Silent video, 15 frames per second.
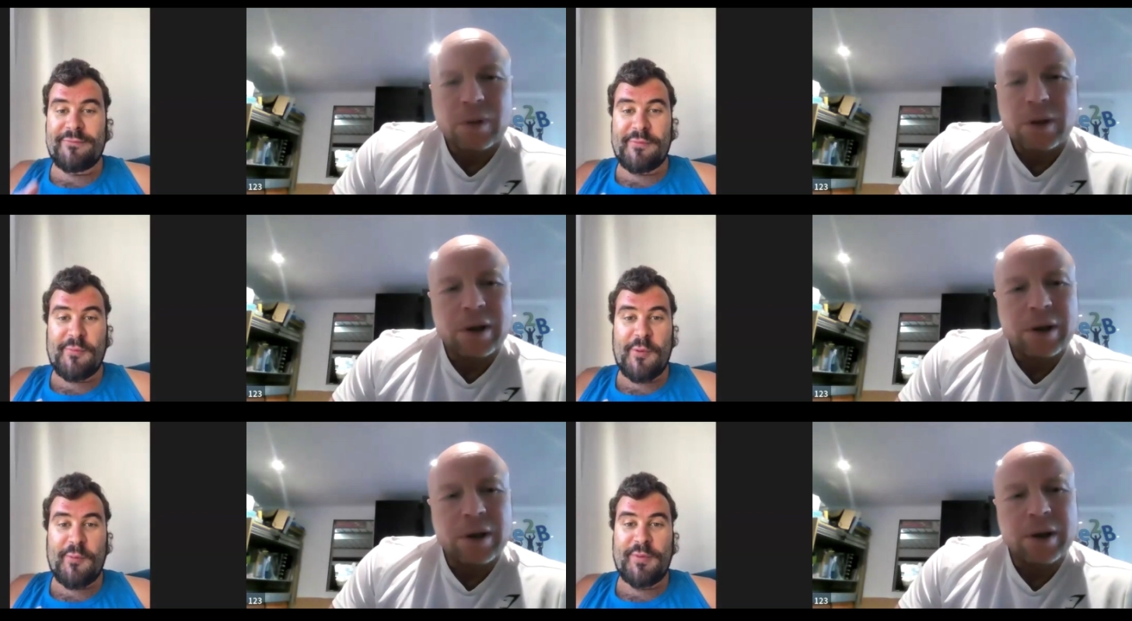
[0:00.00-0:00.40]

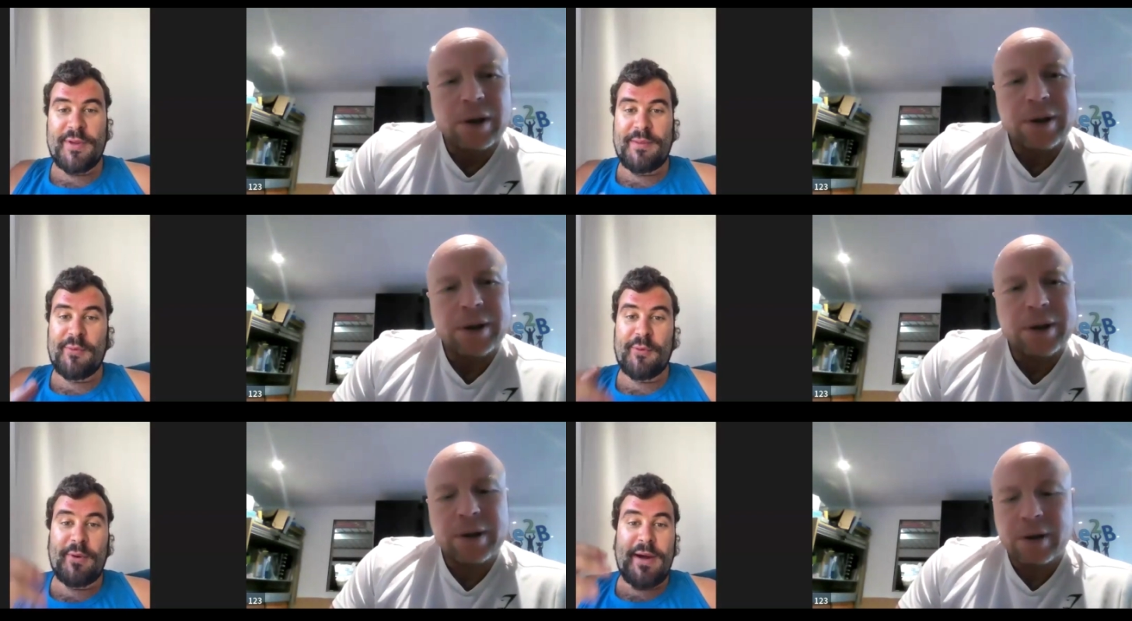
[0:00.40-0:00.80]
Speaker 1: for more
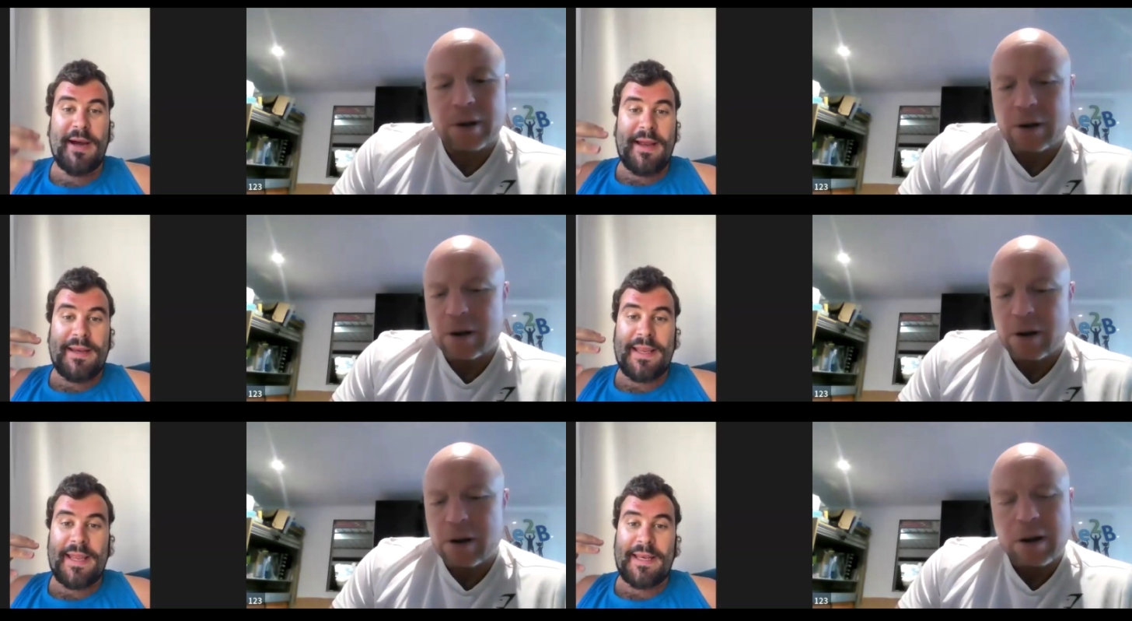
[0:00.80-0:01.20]
people,
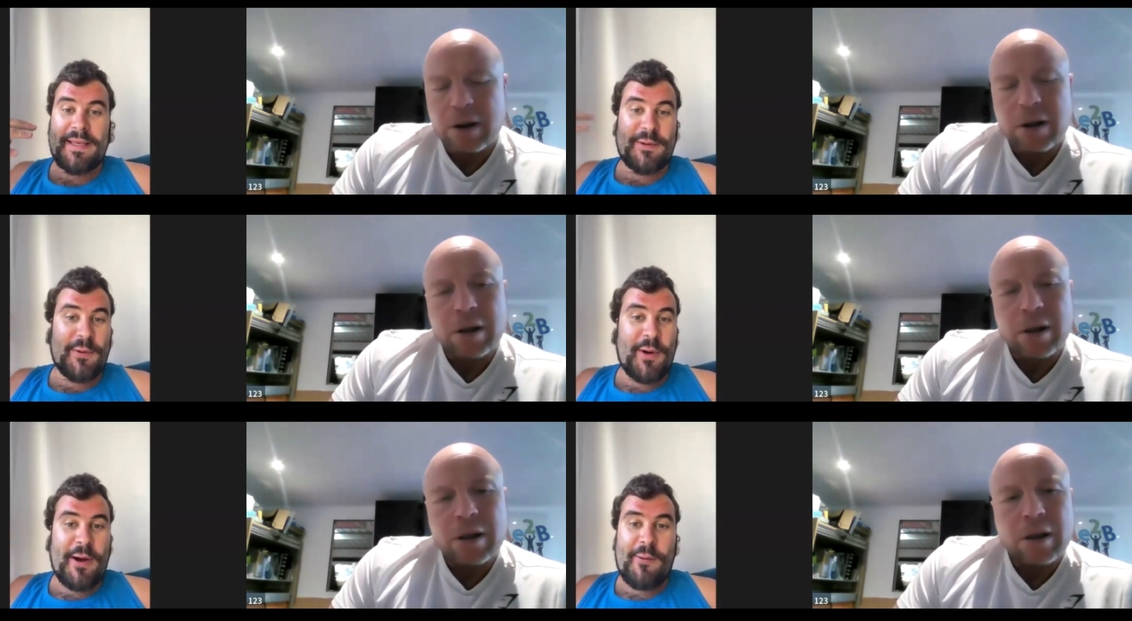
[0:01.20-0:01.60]

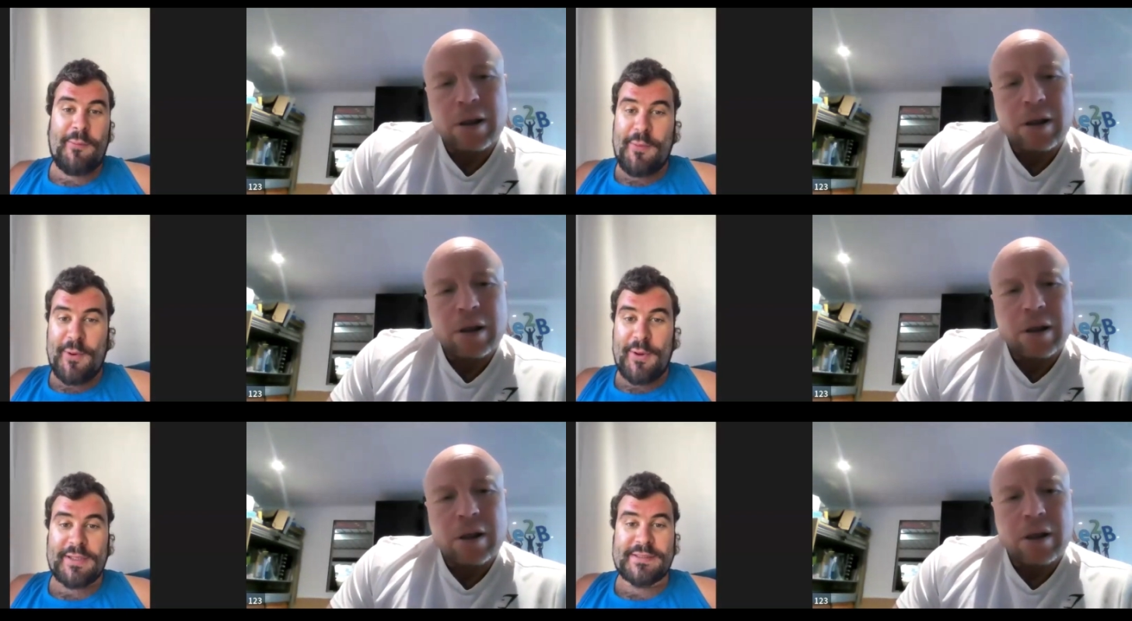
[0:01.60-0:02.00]
then you know
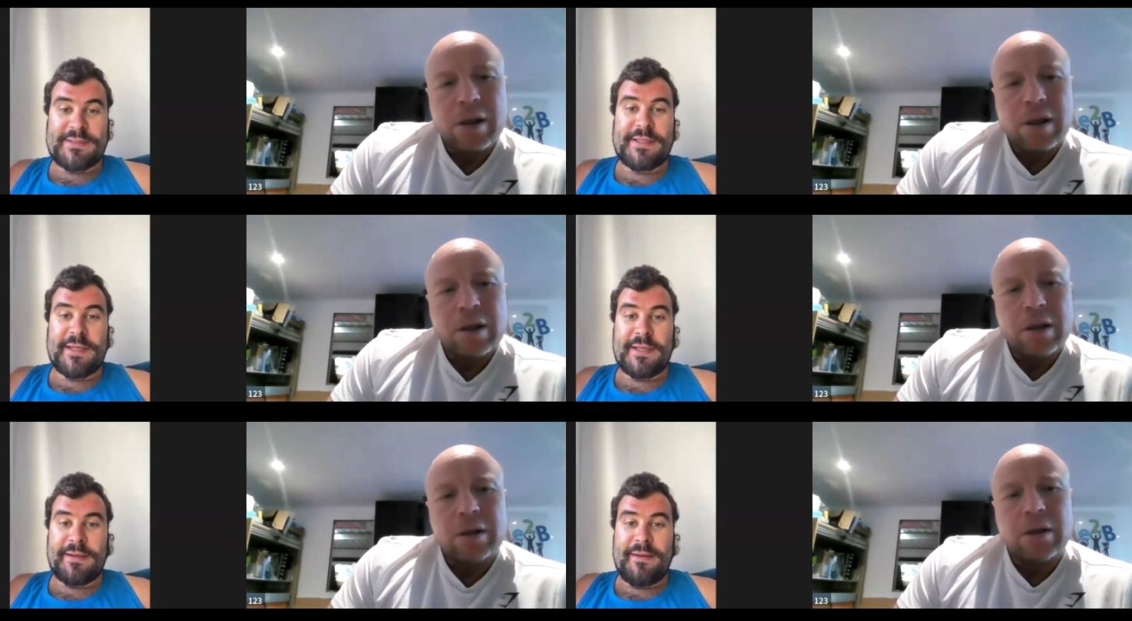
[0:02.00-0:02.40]
our work
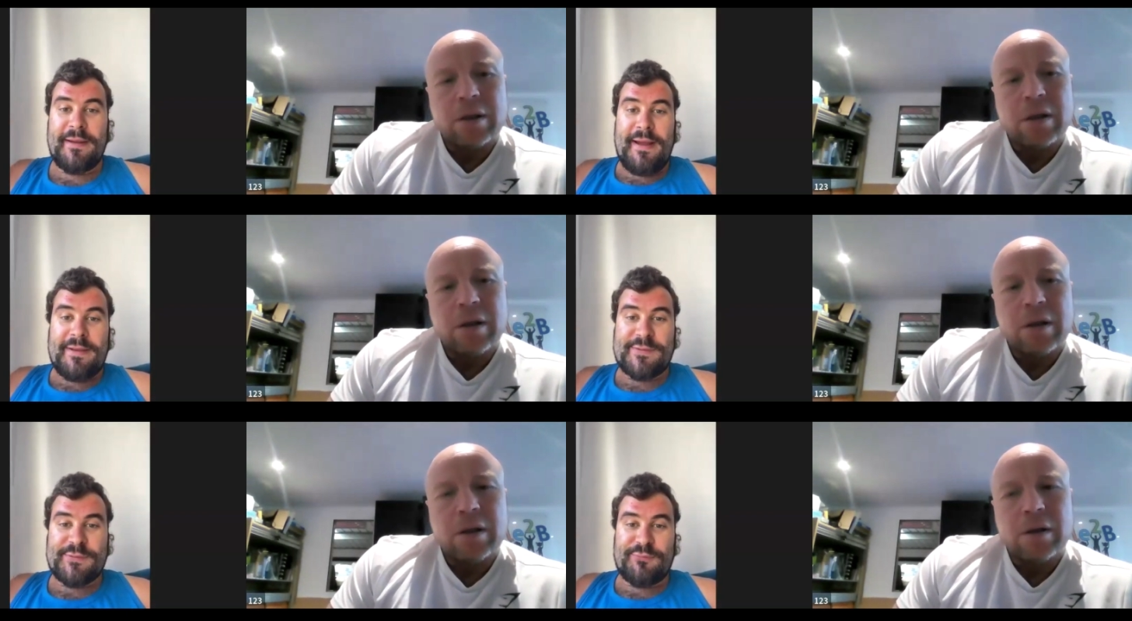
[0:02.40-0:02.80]
is
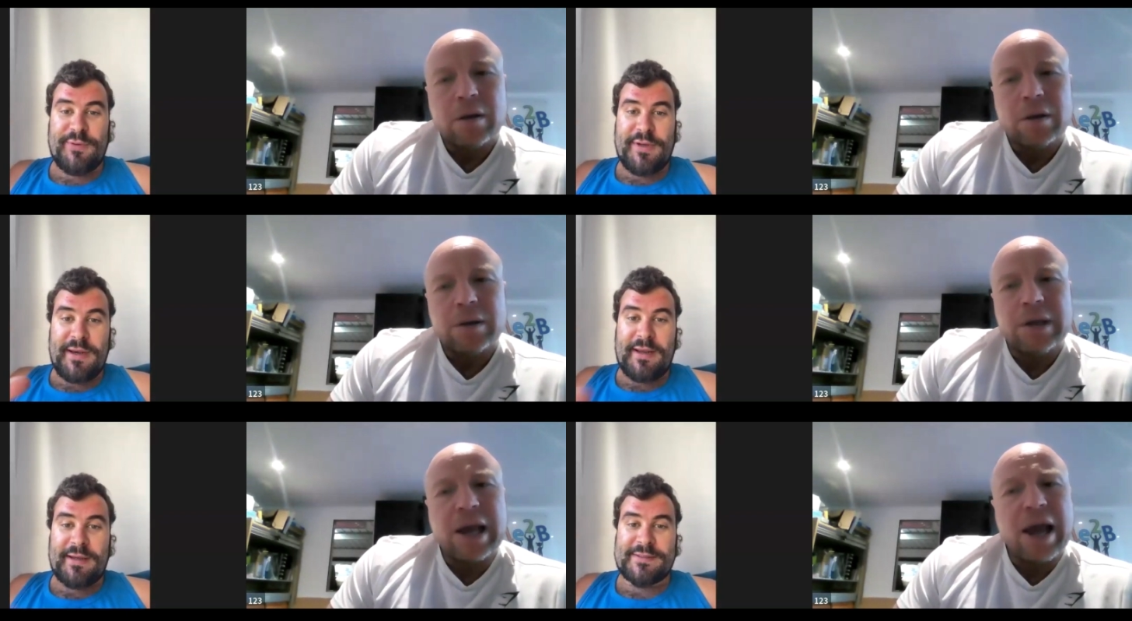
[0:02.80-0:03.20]
done to
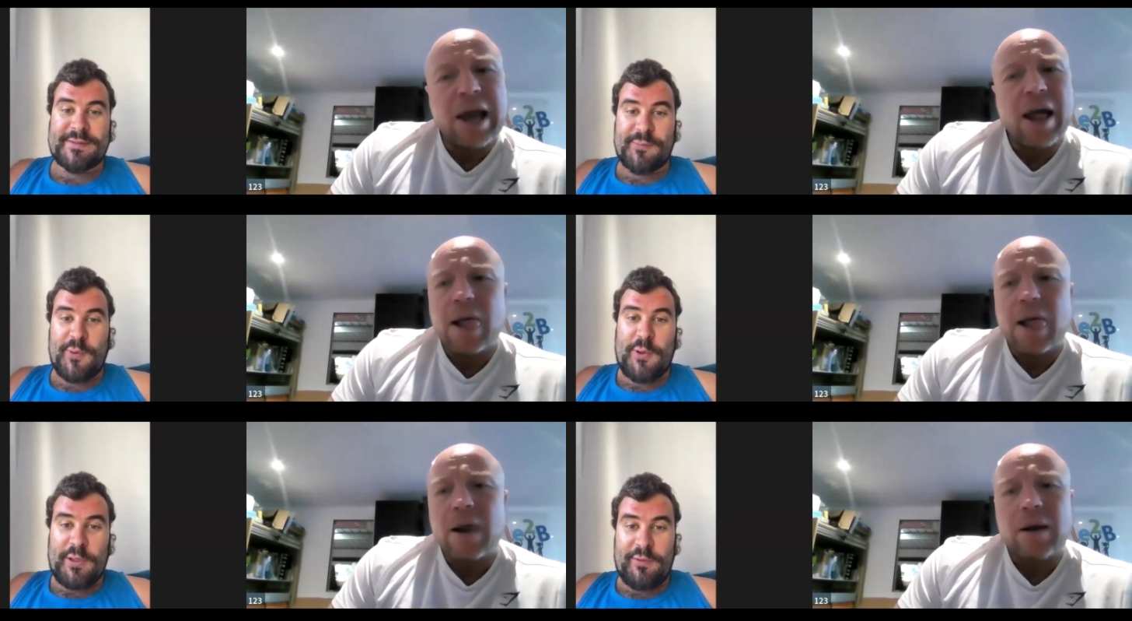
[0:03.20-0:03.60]
realize.
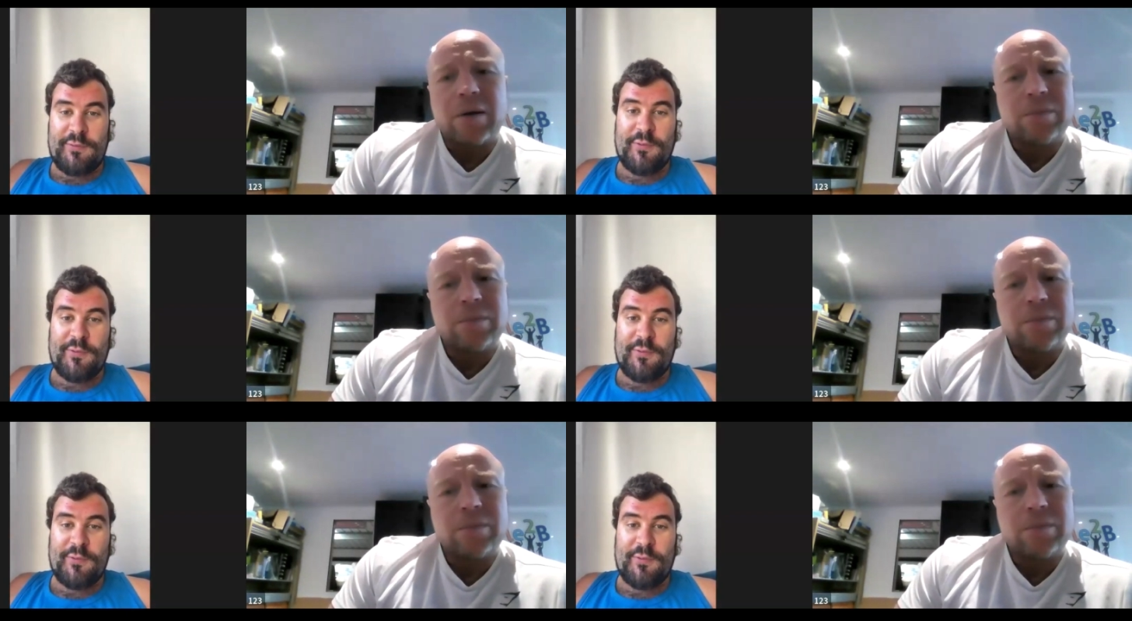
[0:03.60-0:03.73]
Yeah.